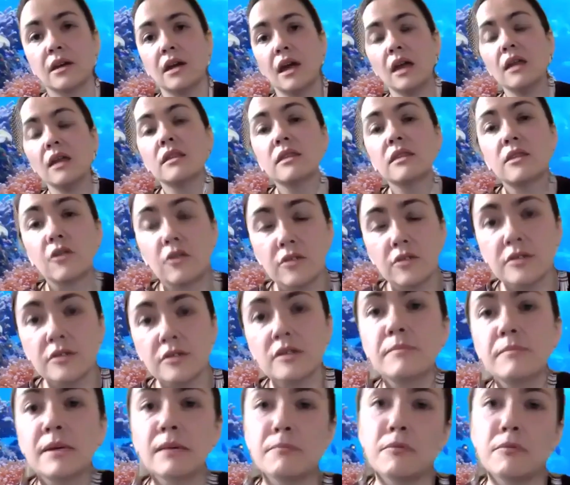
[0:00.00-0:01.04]
and those are the
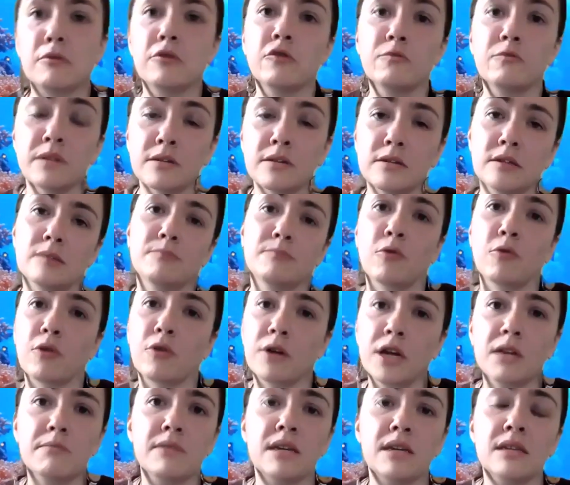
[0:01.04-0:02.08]
people who've been
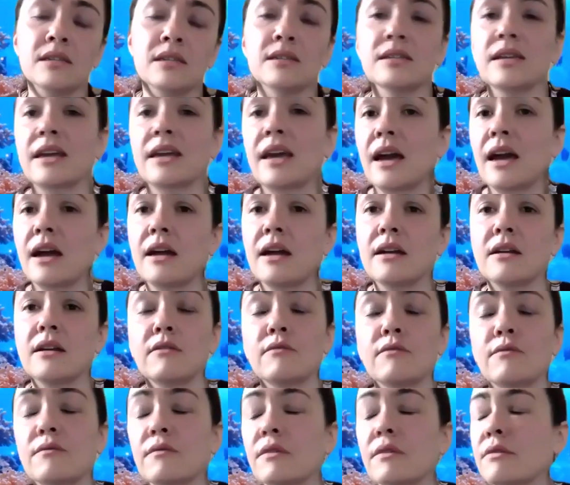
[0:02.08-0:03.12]
supporting me since I had
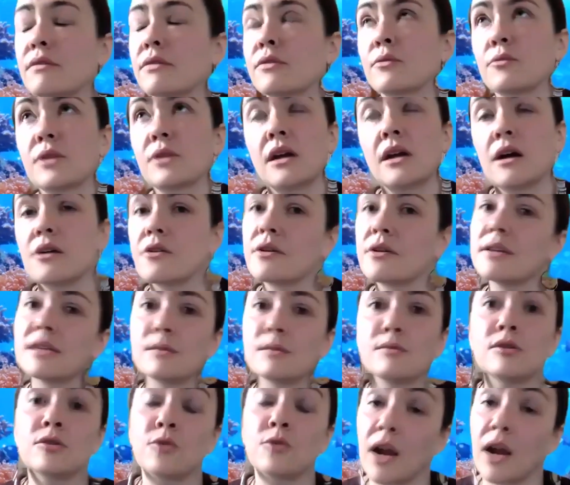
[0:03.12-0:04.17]
300
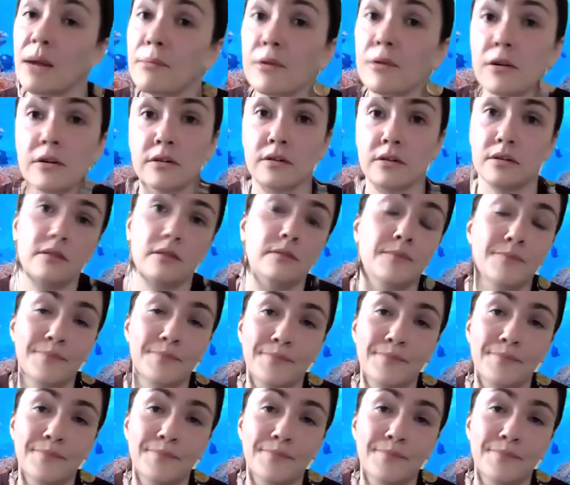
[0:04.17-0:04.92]
subscribers.